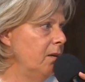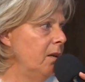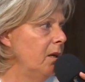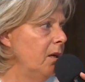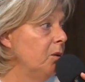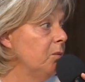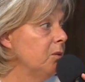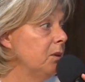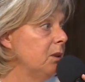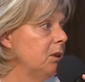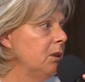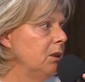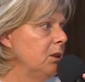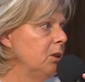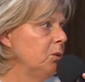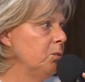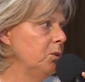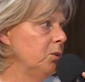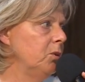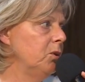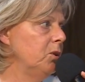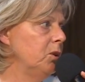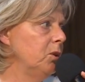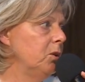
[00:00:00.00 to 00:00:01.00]
That was his
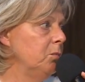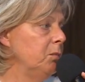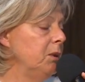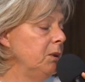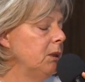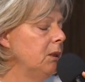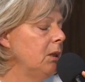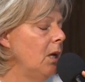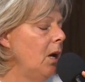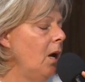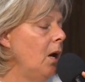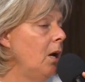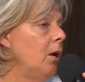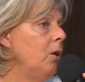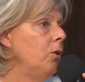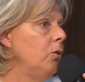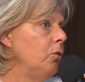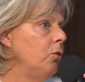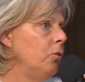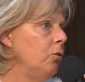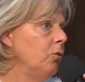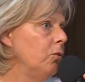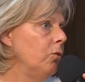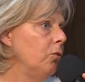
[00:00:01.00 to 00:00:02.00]
words to me. So I
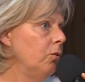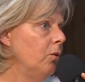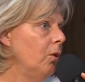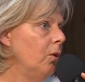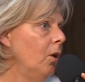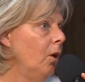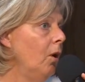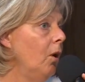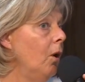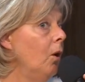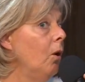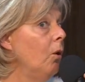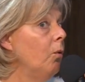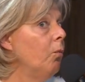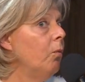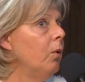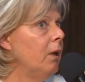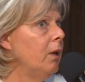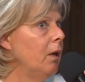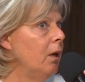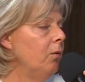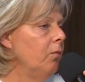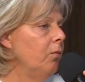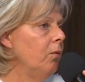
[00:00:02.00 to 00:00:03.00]
knew
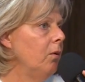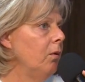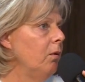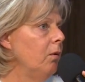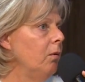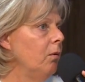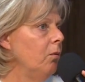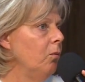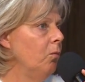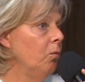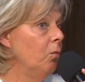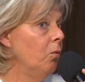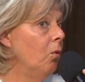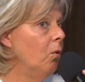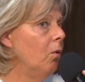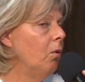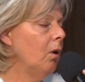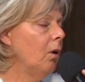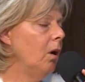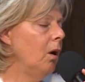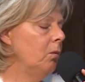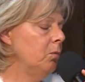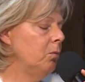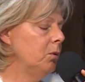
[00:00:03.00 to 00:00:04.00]
whatever
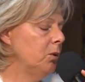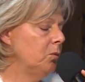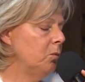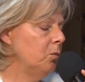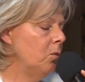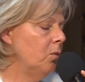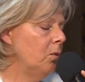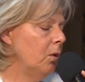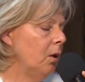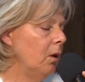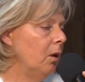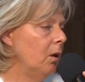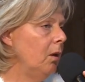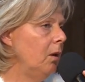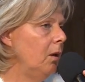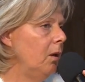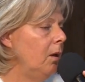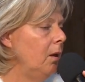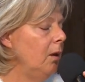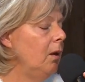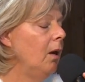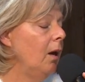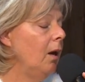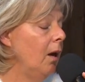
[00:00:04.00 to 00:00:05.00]
walk I was walking,
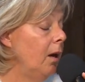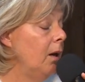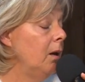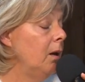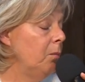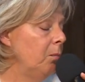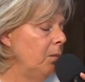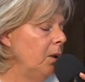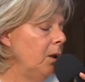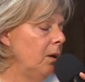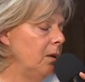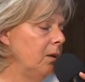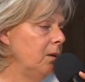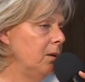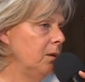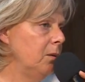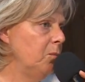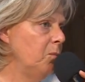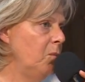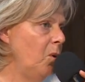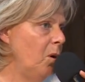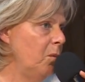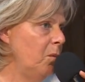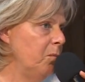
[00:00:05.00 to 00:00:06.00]
he had me in the
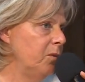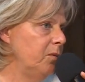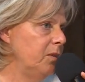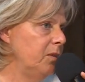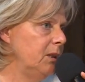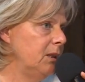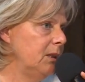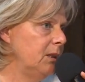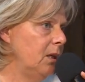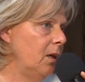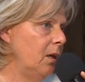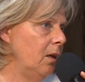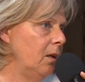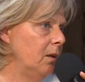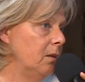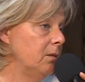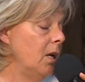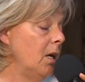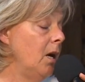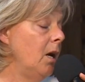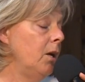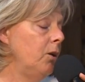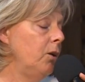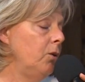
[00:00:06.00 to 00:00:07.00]
palm of his hand.
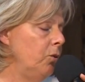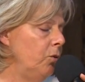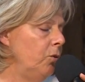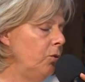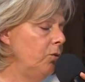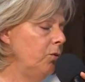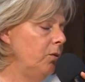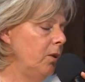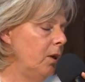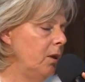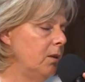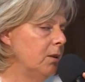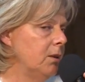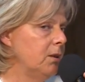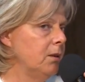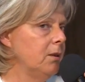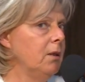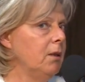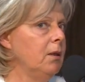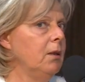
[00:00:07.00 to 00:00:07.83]
So I knew that.